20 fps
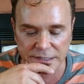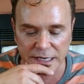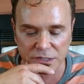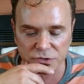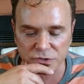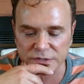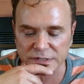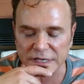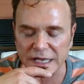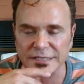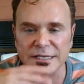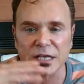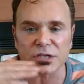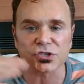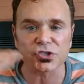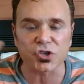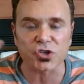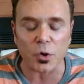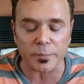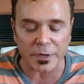And exercise
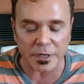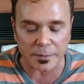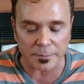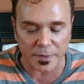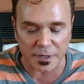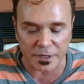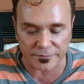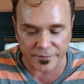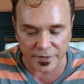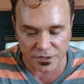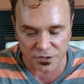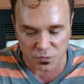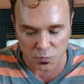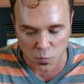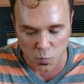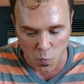has so many benefits.